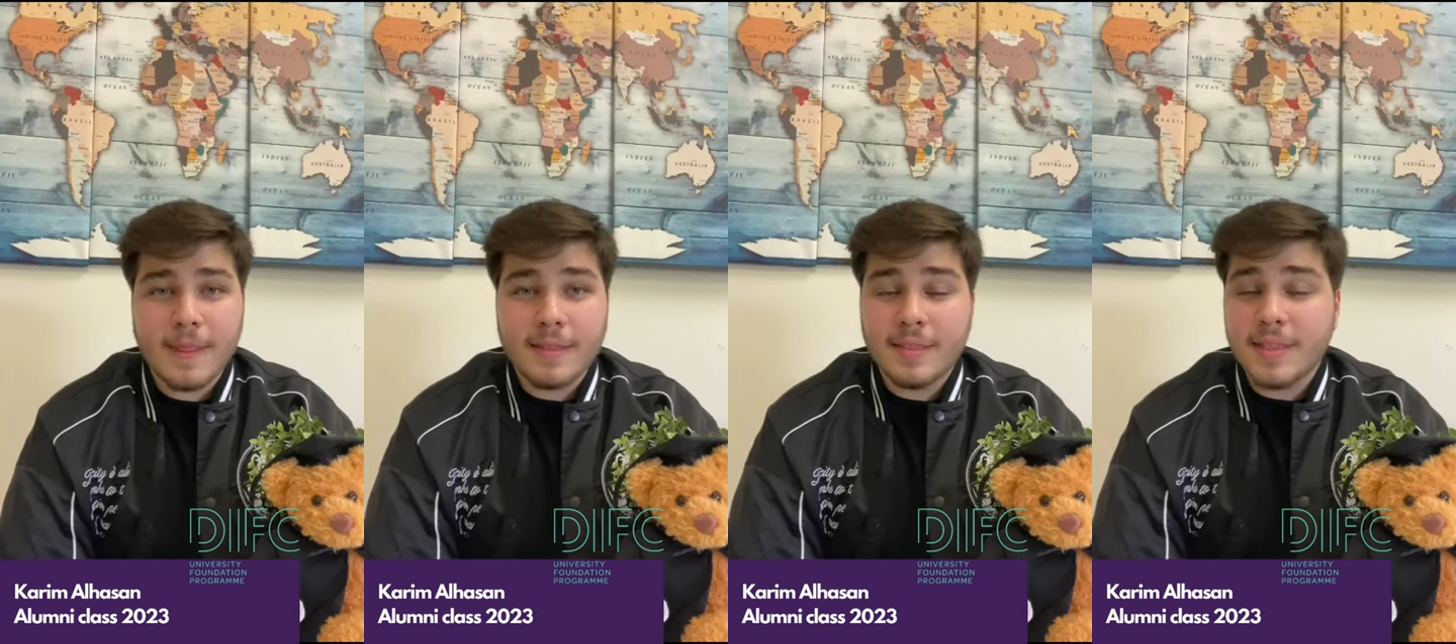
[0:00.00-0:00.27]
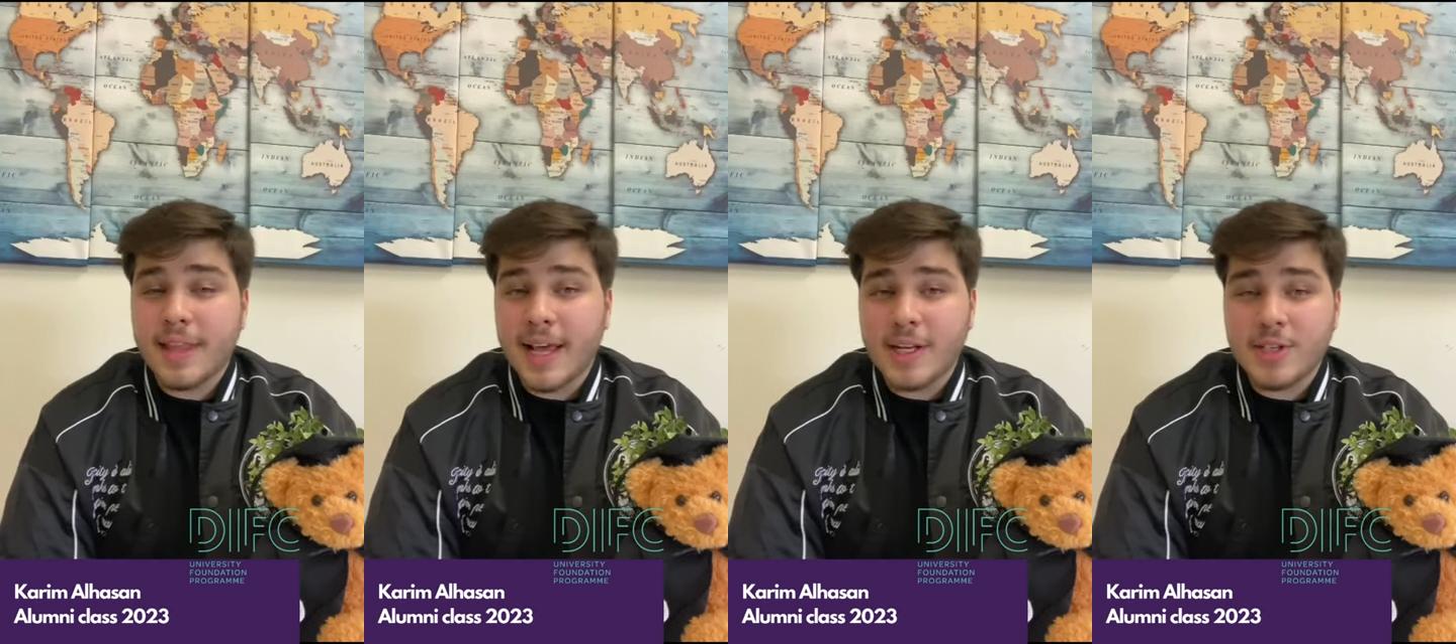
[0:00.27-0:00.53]

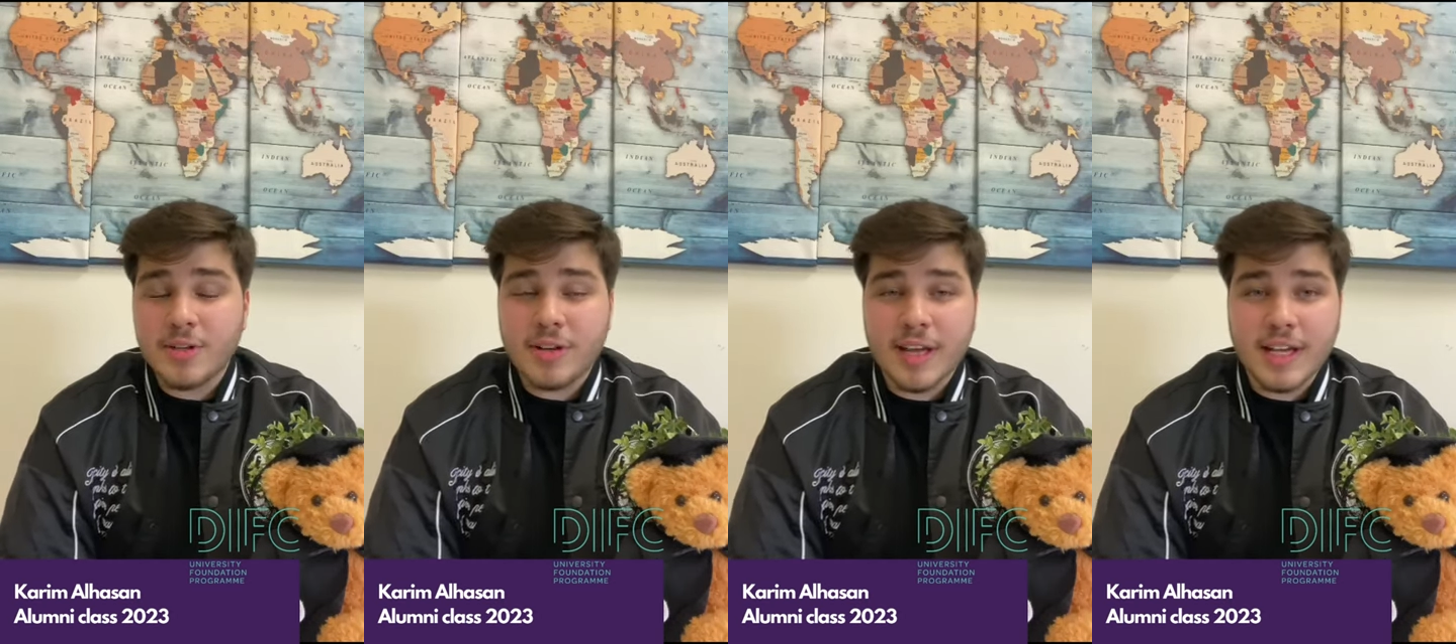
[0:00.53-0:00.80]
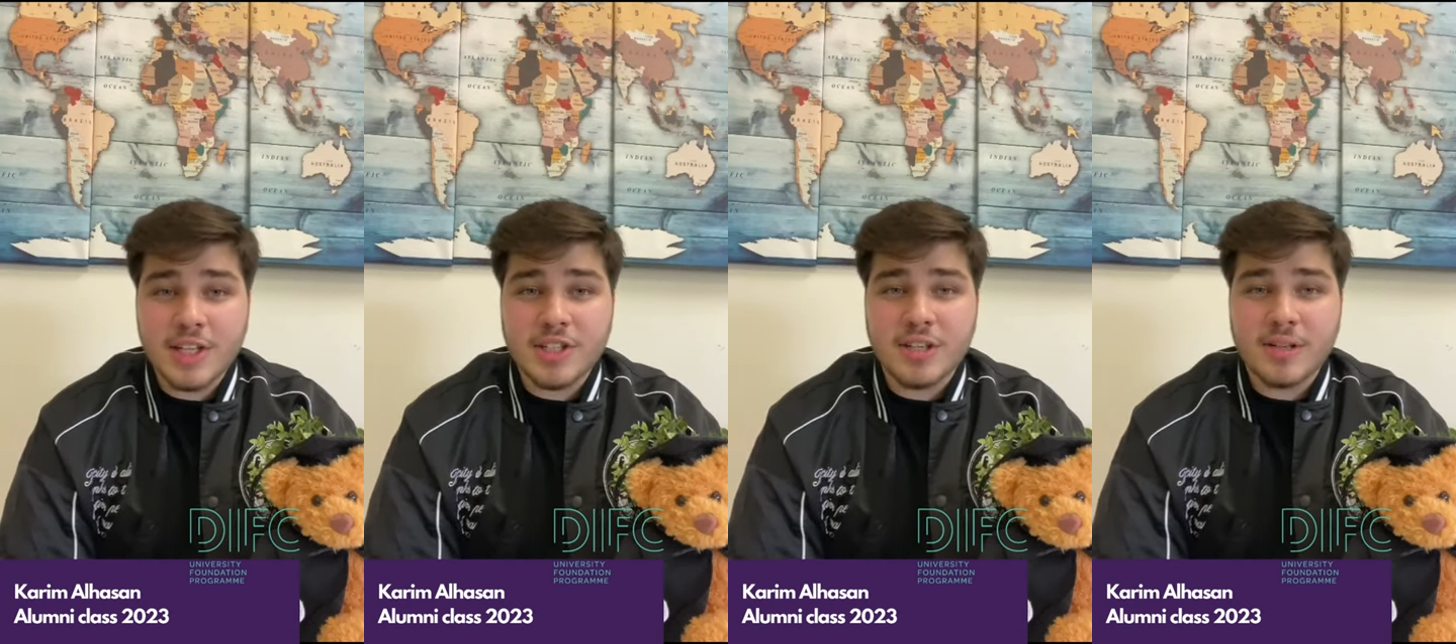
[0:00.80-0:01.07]
The
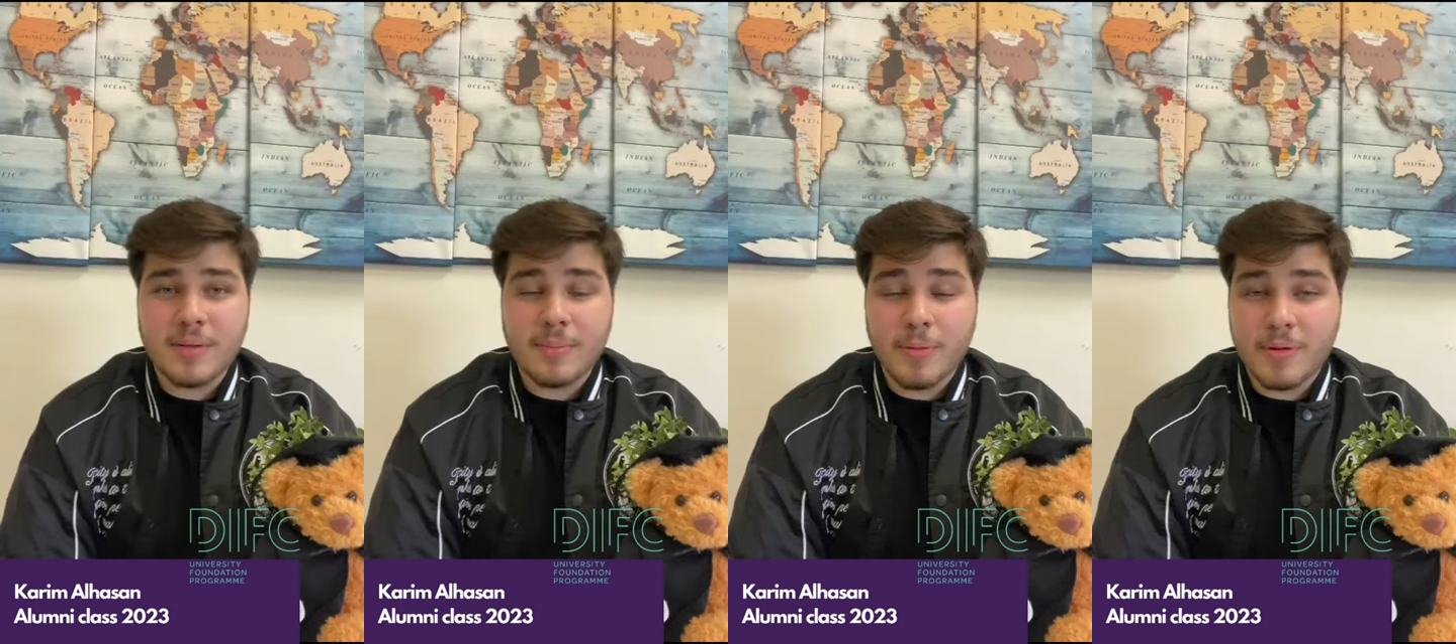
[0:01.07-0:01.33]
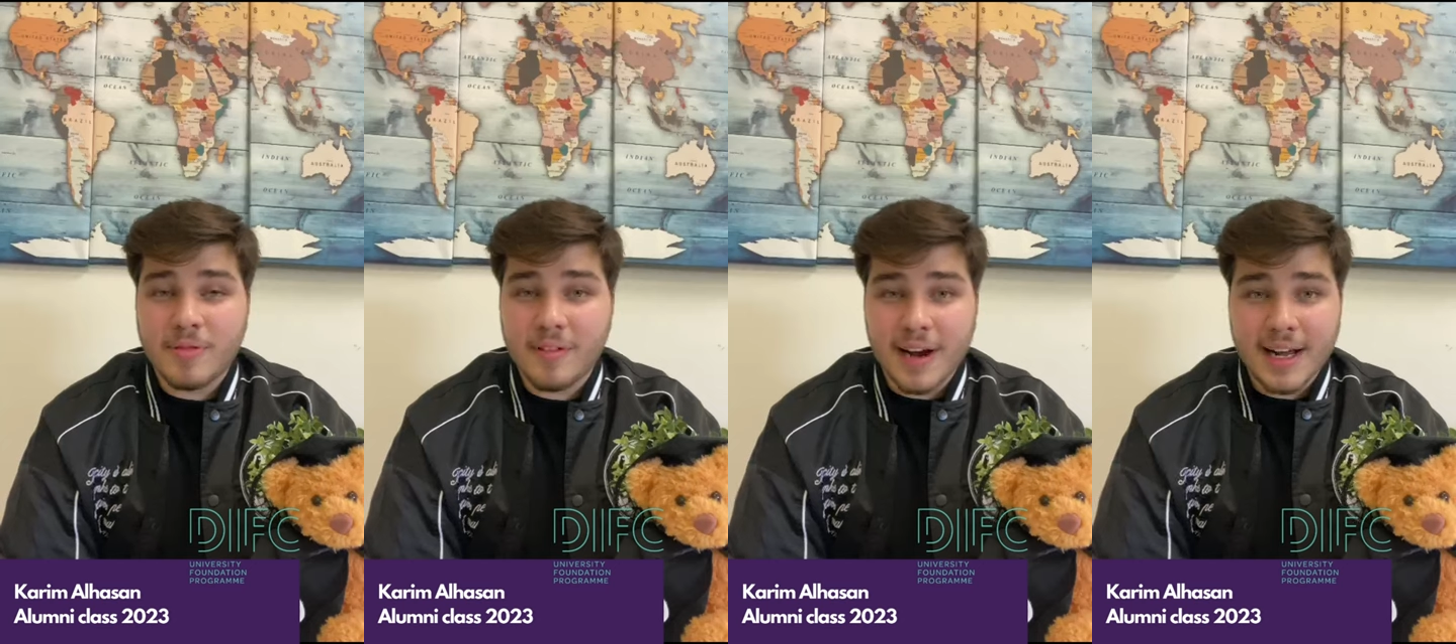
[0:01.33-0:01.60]
education
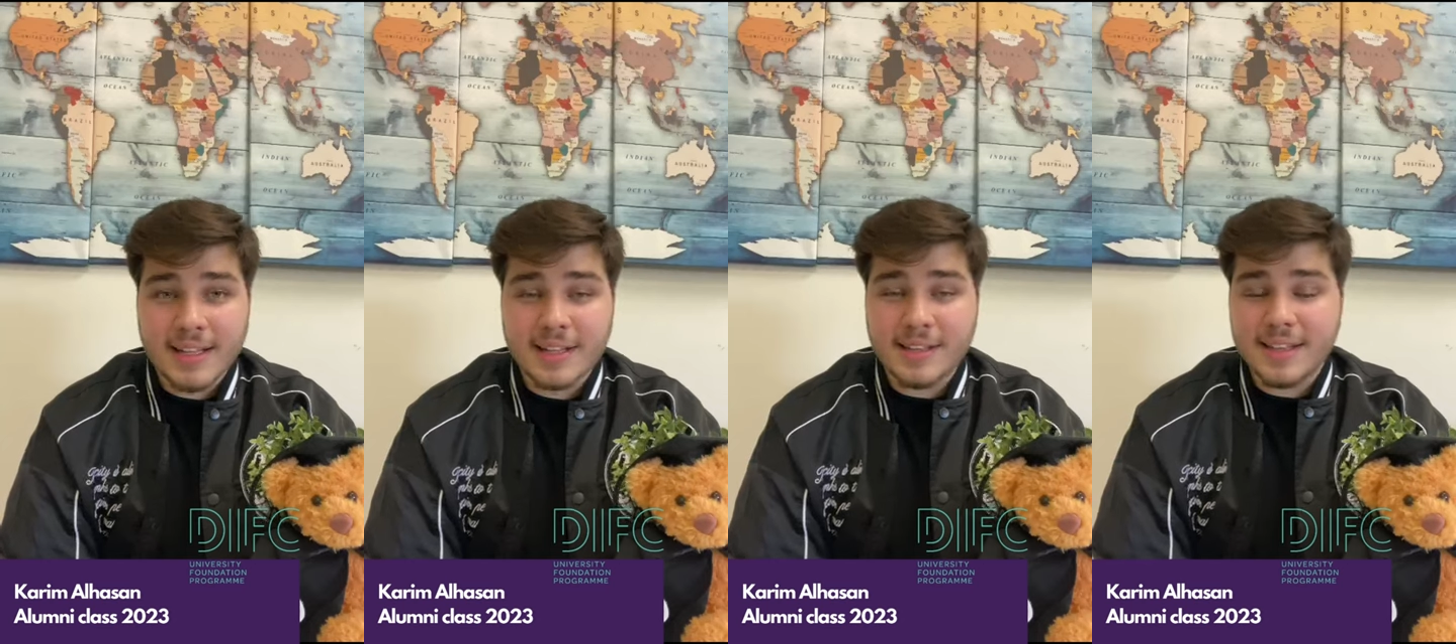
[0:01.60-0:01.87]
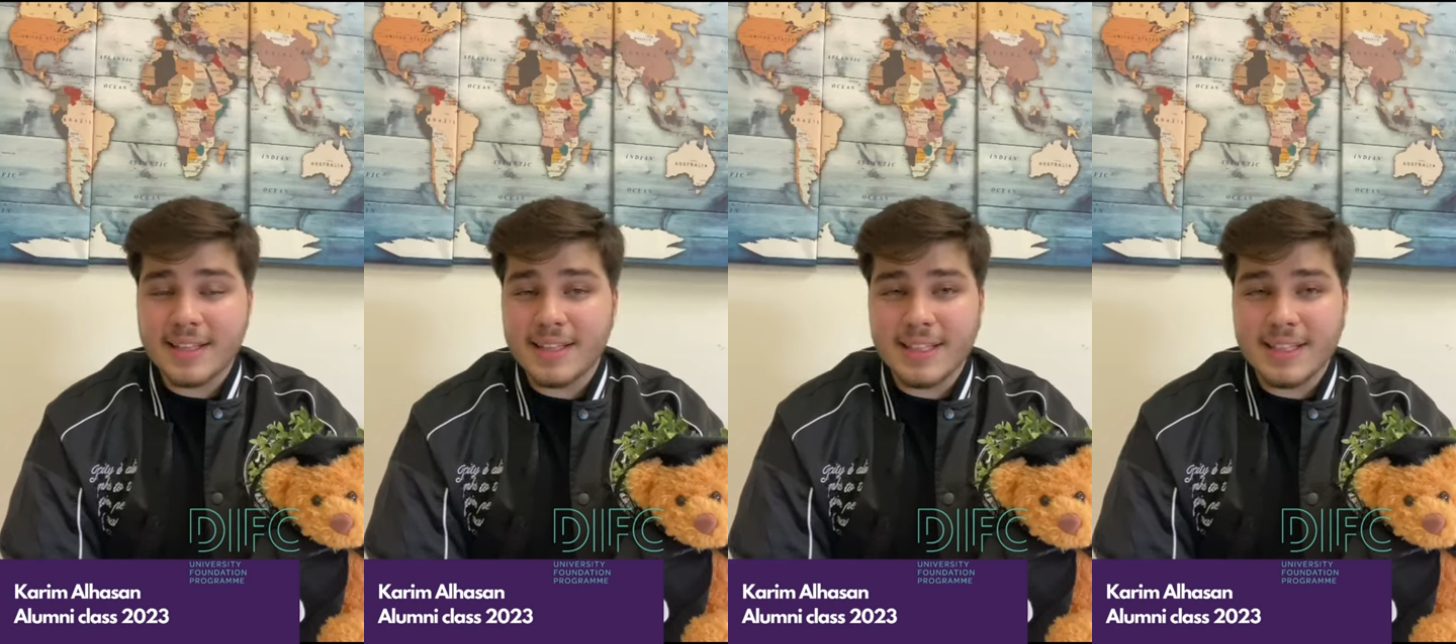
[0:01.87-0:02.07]
provided in